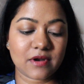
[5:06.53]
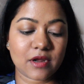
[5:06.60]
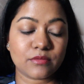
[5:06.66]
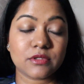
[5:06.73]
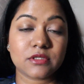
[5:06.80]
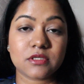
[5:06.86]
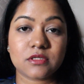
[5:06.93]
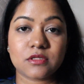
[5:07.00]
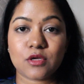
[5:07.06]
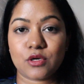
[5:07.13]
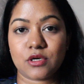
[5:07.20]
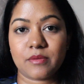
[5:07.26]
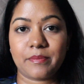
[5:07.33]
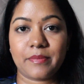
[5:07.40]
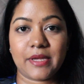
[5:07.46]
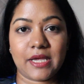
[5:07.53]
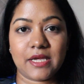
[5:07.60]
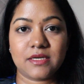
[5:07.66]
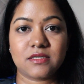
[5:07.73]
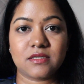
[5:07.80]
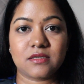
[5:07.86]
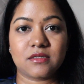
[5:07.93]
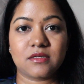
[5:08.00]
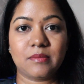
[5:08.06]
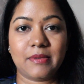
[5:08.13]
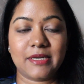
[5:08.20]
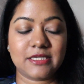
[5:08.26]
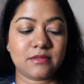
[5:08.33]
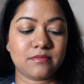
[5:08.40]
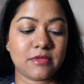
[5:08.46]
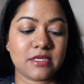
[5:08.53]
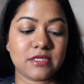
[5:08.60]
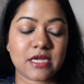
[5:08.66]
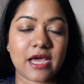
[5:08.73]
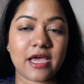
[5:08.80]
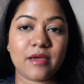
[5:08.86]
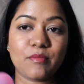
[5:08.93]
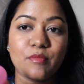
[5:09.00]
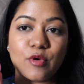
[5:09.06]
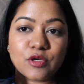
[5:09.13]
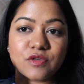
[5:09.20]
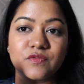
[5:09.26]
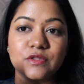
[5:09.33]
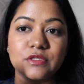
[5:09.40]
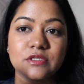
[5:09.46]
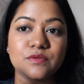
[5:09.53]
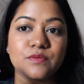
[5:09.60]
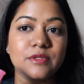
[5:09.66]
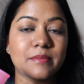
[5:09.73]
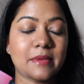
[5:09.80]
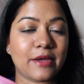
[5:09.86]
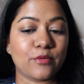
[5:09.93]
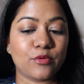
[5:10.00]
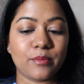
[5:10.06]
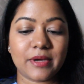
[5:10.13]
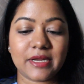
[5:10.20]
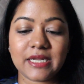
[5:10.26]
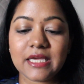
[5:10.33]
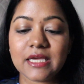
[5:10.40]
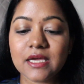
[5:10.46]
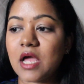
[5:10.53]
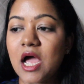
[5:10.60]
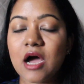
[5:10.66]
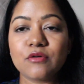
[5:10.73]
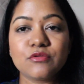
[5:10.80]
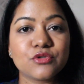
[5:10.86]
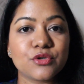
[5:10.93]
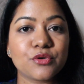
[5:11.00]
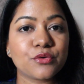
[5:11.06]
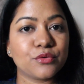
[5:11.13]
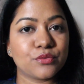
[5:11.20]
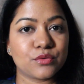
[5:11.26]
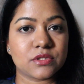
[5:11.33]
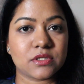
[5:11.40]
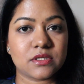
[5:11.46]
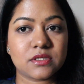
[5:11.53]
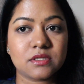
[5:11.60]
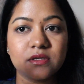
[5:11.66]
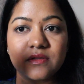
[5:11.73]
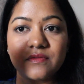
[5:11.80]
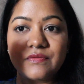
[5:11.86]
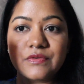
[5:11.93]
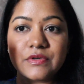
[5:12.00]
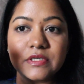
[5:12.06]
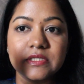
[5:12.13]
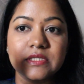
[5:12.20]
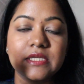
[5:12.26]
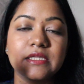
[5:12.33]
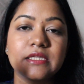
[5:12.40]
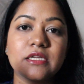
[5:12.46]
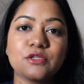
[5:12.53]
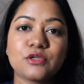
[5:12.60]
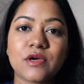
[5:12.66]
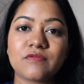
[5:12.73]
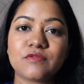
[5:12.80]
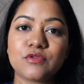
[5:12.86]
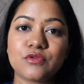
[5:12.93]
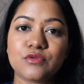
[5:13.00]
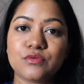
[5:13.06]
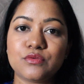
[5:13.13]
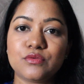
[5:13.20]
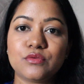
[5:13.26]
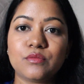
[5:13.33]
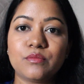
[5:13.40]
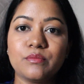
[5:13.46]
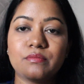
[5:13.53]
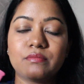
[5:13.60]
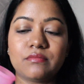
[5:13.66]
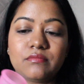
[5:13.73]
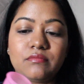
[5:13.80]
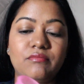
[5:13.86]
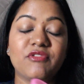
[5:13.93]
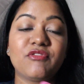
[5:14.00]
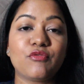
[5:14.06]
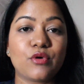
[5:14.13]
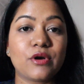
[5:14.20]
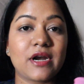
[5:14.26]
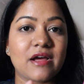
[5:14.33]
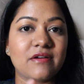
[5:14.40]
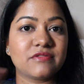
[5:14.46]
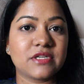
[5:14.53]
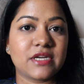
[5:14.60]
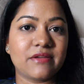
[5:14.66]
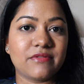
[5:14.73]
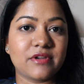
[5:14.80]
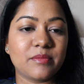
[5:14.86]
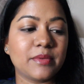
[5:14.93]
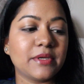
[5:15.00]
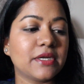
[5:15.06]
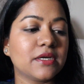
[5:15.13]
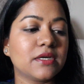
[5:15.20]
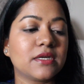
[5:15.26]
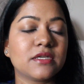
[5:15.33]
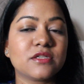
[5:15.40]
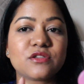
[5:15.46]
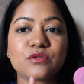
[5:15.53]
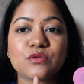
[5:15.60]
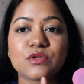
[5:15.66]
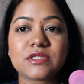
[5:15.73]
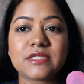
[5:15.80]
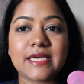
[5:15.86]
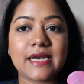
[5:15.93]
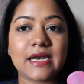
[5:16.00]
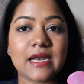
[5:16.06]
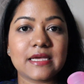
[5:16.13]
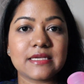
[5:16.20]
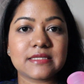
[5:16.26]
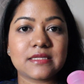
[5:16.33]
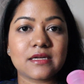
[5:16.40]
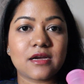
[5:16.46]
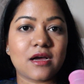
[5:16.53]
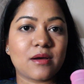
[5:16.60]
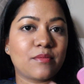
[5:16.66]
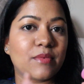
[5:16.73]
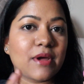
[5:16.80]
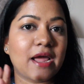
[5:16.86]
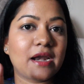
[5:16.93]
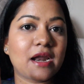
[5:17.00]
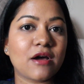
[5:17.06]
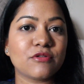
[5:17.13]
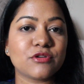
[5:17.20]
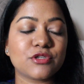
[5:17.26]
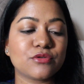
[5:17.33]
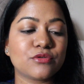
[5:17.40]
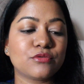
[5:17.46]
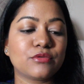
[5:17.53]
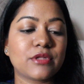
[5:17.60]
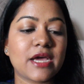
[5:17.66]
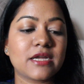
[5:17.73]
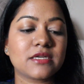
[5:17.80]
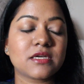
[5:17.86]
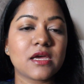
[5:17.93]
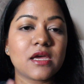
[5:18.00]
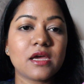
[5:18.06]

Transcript: Now this is not a paid placement. I bought for this with my own money. How do you use it? The first thing that you have to do before and after every period is to sterilize the cup. And how do you do that?